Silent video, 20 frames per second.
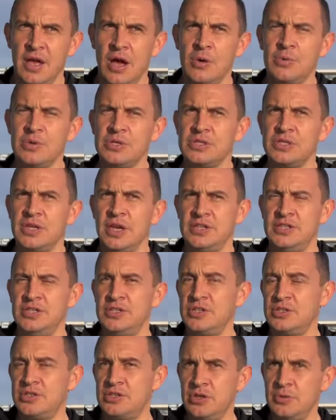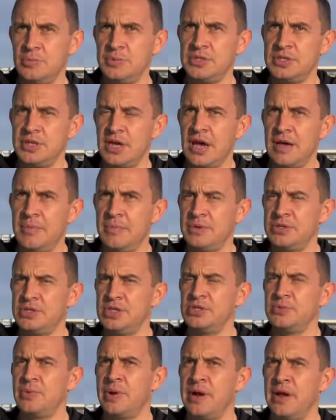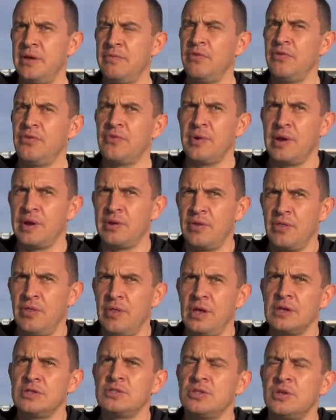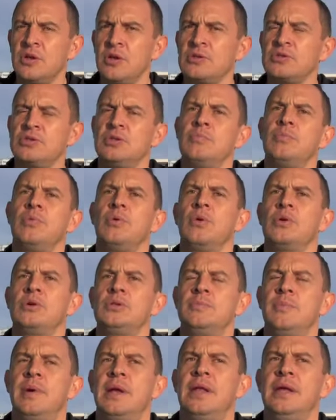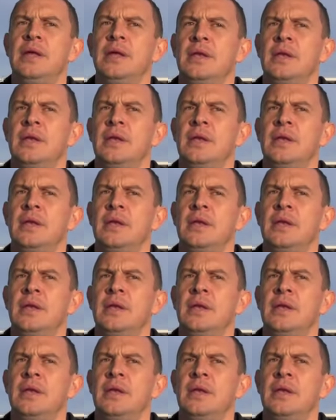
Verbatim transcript: I wouldn't say she's a superstar, but she's won over three hundred thousand dollars in prize money,